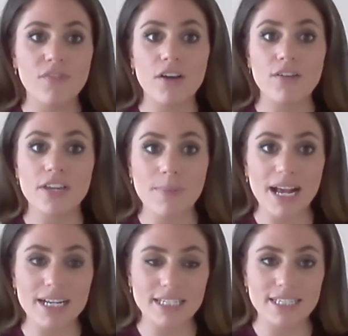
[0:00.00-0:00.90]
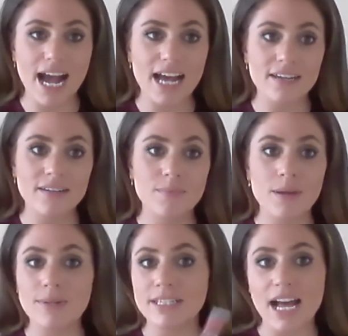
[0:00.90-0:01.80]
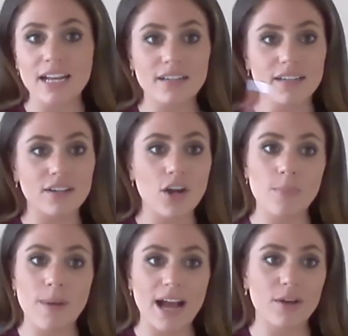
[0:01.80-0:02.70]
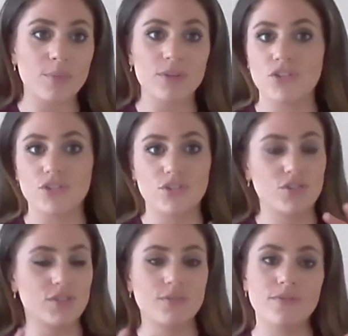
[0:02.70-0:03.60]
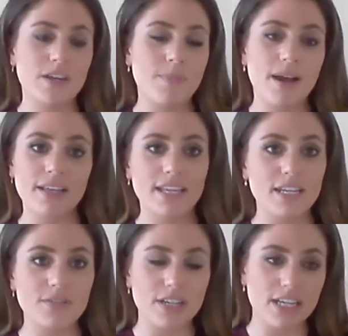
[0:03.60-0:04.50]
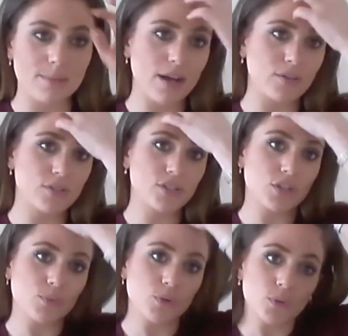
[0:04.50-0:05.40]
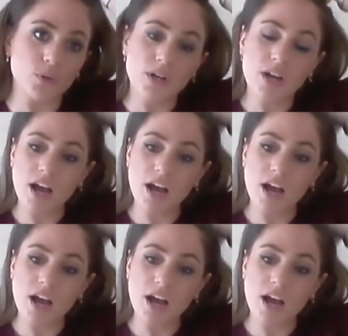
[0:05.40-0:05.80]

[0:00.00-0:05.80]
if I feed back to Dan, maybe Dan can go back with just some feedback at the end of an email to you all.